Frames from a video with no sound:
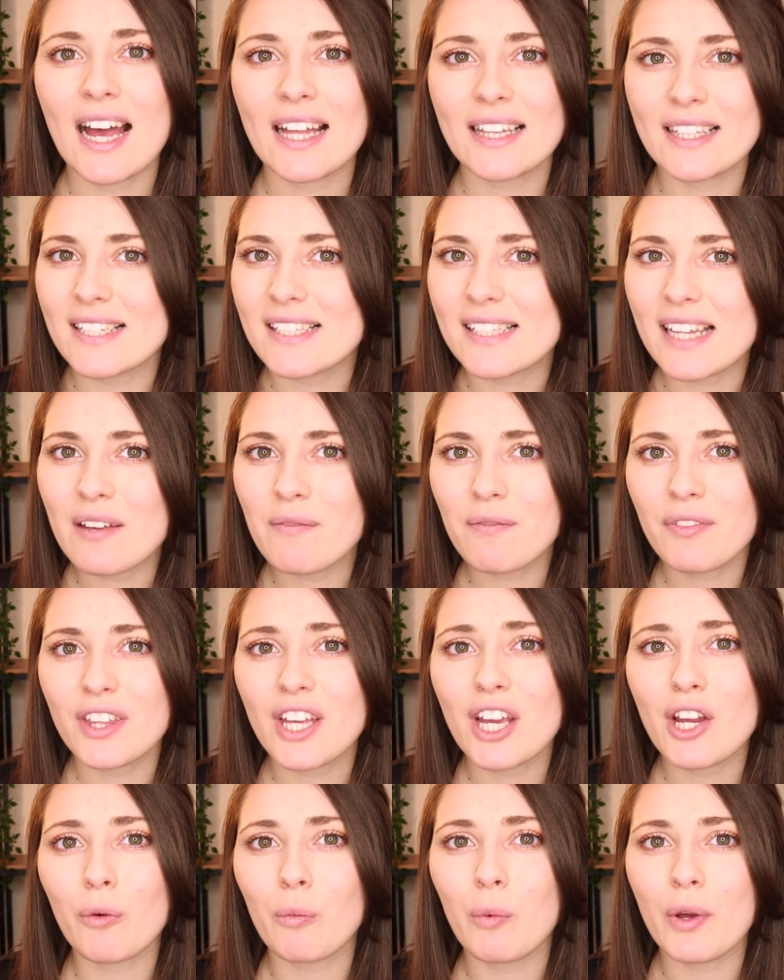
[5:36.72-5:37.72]
And the same
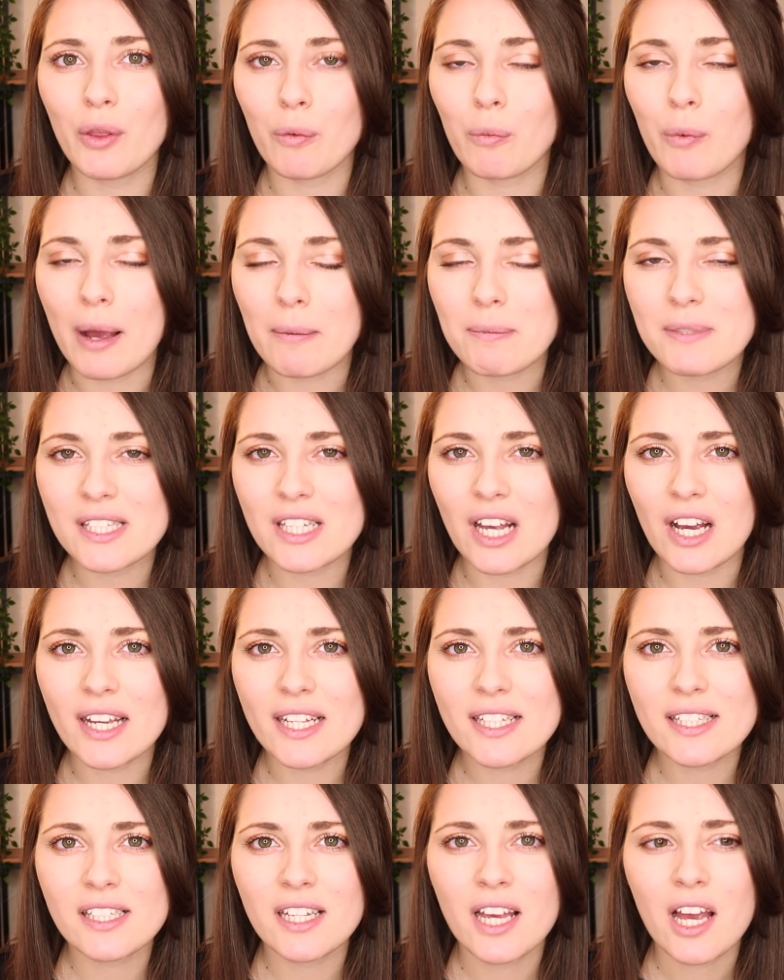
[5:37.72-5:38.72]
thing with a
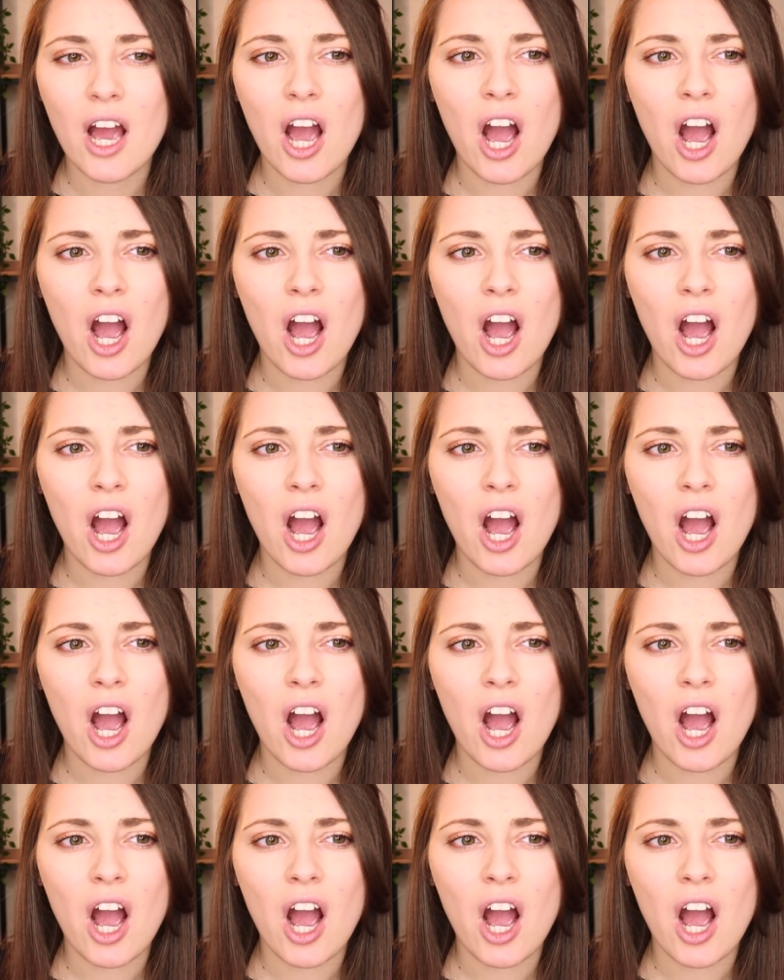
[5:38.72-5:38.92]
website.